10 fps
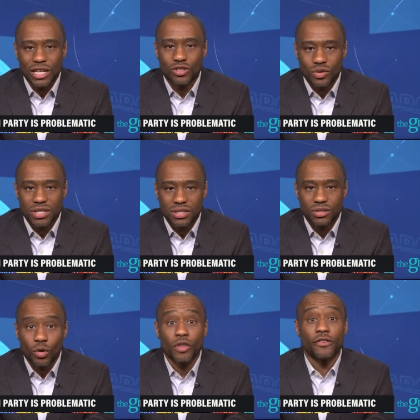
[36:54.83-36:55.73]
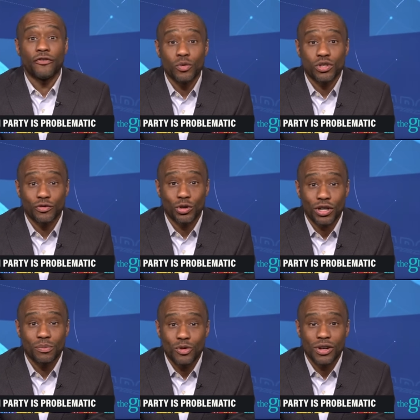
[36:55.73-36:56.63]
interest or the future of your
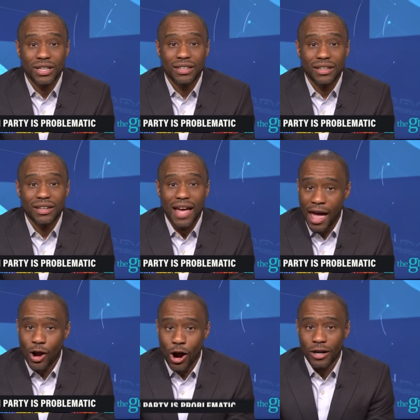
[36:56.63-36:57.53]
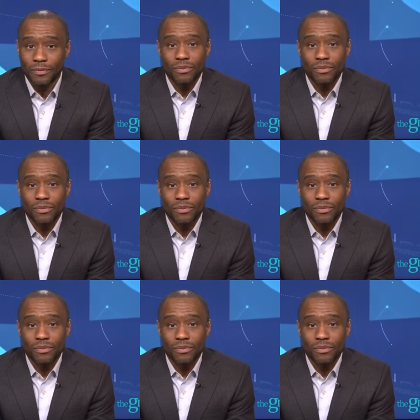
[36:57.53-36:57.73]
community at heart.